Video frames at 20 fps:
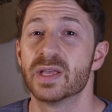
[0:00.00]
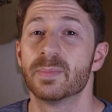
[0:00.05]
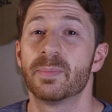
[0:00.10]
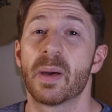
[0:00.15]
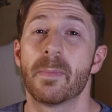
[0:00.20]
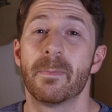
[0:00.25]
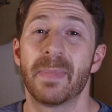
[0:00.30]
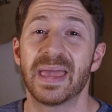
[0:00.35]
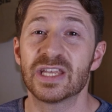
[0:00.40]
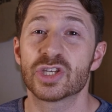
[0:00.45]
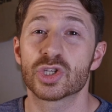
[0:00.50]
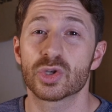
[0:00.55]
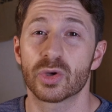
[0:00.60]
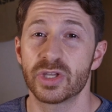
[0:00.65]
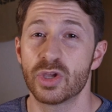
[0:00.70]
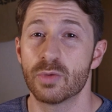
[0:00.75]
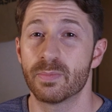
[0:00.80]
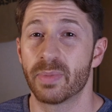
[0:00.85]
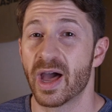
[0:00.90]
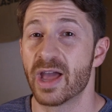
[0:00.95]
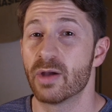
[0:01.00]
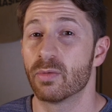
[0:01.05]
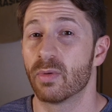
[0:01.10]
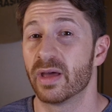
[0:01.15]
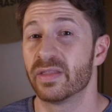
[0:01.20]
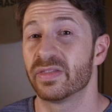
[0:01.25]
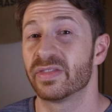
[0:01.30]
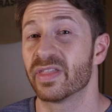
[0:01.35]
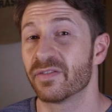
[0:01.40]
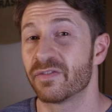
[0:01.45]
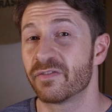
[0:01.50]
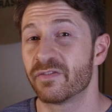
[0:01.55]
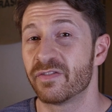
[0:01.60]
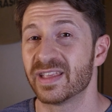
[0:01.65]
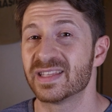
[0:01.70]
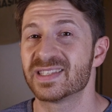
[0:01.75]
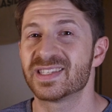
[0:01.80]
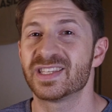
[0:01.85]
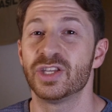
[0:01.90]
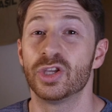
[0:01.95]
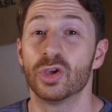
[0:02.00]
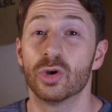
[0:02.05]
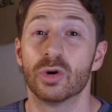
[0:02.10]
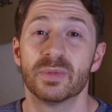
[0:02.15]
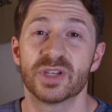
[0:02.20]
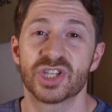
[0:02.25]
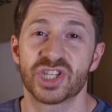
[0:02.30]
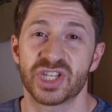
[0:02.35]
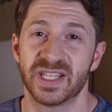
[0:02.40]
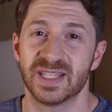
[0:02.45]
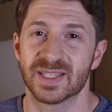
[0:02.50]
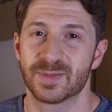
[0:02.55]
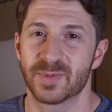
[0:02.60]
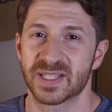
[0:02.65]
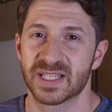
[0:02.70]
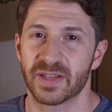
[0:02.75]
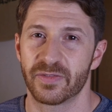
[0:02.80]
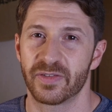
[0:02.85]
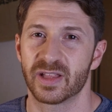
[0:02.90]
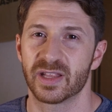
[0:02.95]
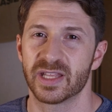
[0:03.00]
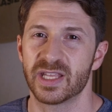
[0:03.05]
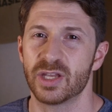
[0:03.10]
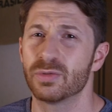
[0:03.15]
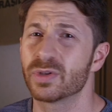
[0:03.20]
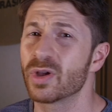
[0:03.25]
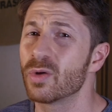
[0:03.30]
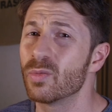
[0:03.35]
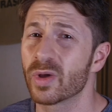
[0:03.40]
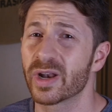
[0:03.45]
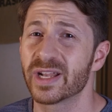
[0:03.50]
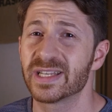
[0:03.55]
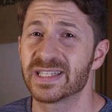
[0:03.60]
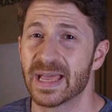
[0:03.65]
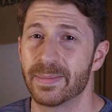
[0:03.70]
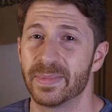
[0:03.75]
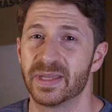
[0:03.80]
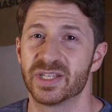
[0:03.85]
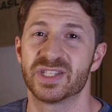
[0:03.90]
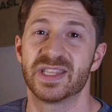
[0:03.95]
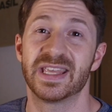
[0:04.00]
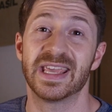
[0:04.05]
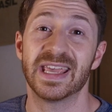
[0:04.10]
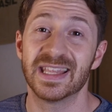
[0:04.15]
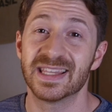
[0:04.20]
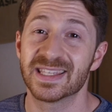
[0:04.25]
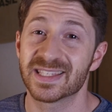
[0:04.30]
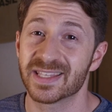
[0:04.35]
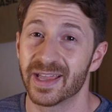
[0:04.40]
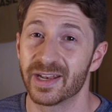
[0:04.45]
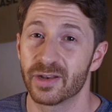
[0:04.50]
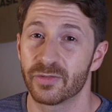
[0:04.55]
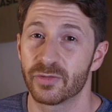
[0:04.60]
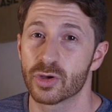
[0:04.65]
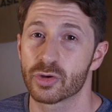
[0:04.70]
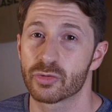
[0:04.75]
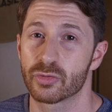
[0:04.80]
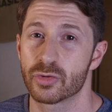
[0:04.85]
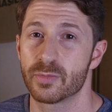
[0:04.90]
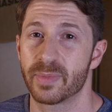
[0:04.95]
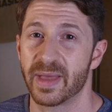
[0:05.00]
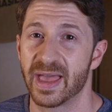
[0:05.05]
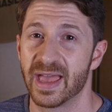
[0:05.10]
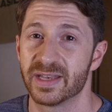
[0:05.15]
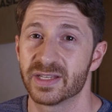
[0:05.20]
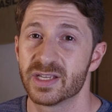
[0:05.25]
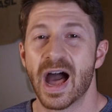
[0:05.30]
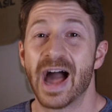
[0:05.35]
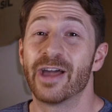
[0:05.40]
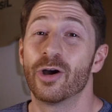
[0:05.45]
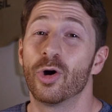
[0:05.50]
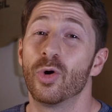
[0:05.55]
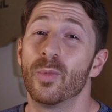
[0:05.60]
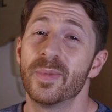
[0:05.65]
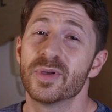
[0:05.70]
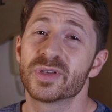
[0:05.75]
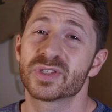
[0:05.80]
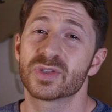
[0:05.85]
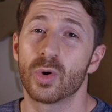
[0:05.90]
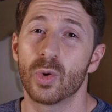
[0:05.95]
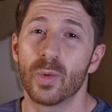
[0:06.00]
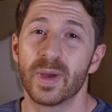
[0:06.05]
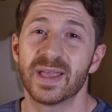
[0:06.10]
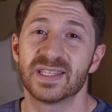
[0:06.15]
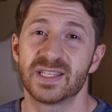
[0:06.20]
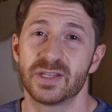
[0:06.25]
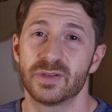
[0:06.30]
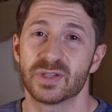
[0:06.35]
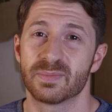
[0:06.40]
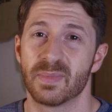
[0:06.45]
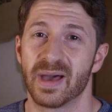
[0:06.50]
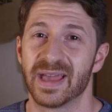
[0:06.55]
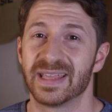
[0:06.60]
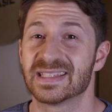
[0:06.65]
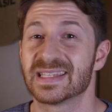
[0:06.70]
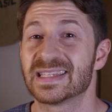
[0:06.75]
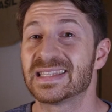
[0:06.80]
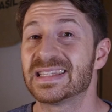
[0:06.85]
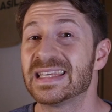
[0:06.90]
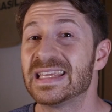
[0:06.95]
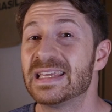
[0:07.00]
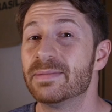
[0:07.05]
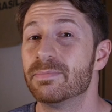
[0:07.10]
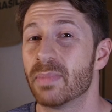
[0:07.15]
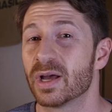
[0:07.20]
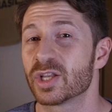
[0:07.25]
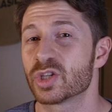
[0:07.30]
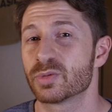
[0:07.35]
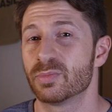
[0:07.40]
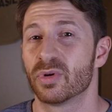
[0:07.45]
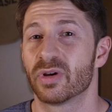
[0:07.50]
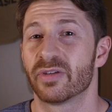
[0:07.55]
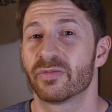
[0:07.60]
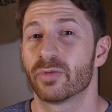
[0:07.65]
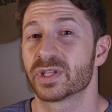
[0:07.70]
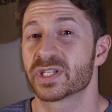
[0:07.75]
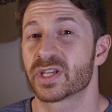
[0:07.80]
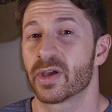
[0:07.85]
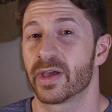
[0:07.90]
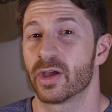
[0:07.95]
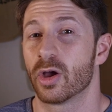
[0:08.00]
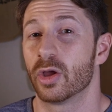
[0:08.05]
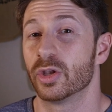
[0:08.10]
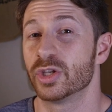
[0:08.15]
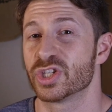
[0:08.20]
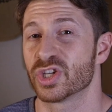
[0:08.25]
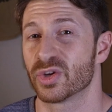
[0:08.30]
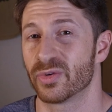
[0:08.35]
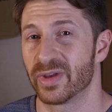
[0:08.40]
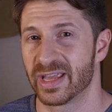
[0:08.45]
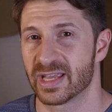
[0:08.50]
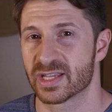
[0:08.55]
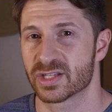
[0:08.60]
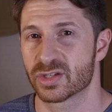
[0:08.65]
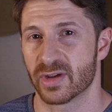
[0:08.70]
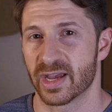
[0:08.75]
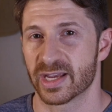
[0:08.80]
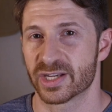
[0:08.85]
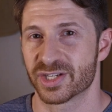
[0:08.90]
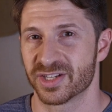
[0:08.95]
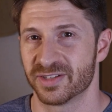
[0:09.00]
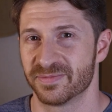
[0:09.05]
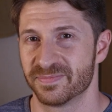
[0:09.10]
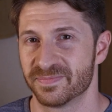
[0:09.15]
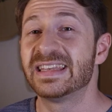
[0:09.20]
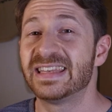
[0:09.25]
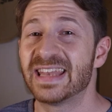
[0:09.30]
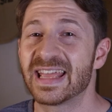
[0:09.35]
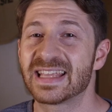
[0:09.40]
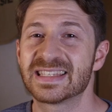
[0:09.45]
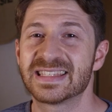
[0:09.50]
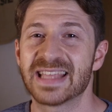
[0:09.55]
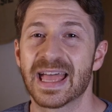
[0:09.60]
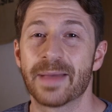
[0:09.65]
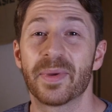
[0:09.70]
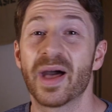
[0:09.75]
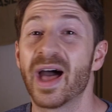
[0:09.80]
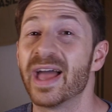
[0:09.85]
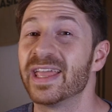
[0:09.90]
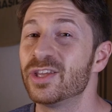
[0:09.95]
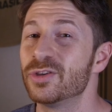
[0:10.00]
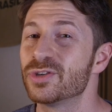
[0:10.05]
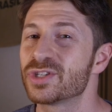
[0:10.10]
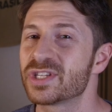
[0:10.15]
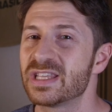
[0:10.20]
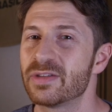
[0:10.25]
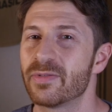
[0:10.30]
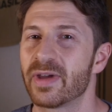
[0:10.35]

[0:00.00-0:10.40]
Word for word: but make sure you buy one that fits your machine specifically. You don't want to damage the inside of your group head. I almost always use mine to see much more of what's going on during extraction. Next step, I usually